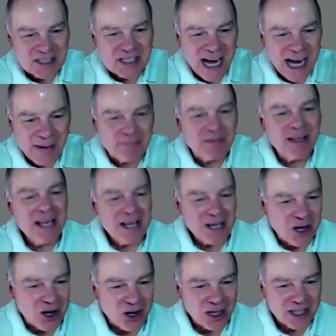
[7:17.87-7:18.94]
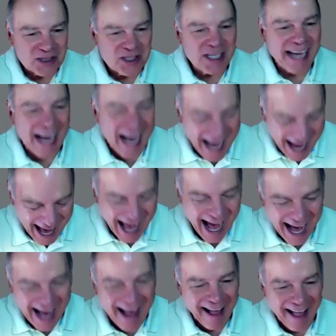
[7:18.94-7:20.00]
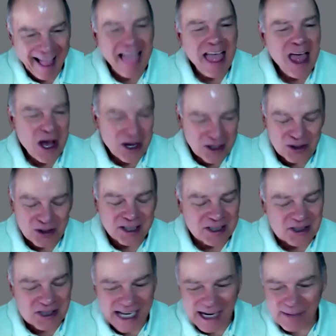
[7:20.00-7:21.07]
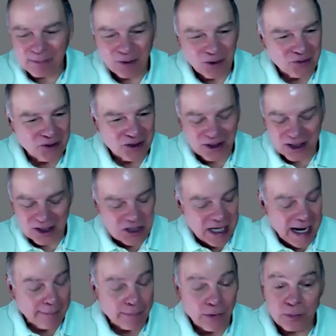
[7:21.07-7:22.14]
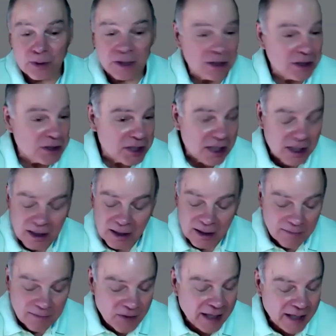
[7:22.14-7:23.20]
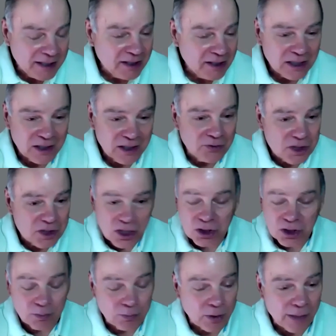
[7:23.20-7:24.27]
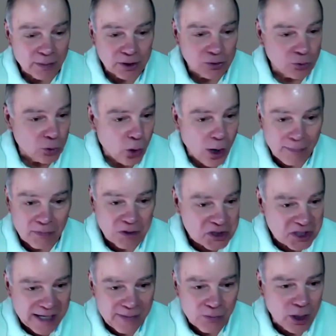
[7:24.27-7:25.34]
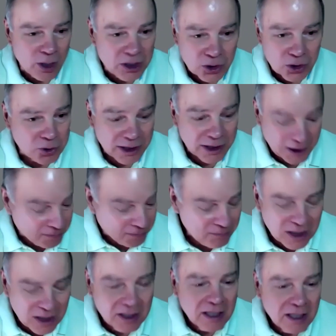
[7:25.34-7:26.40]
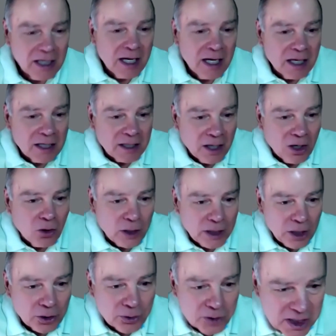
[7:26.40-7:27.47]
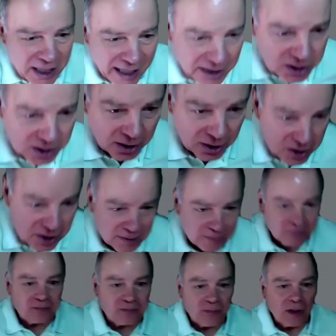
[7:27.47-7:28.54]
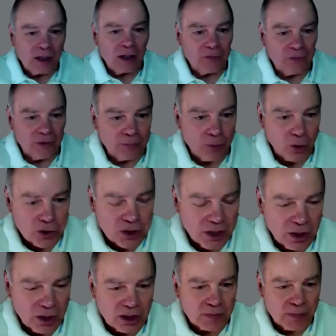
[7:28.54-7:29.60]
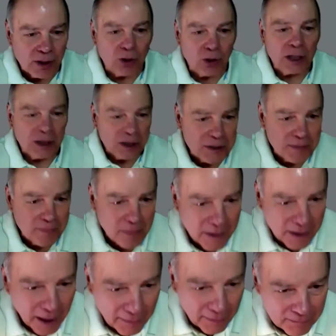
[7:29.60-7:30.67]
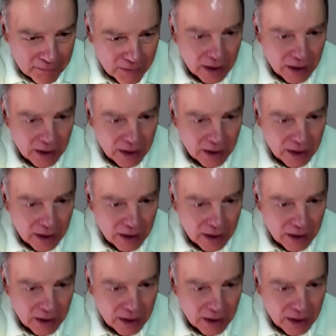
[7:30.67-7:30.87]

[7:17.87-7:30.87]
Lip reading: the top cause, yeah. Good example, because that Indian physician probably grew up the same way you did, you know, and understands this from personal experience. Yeah.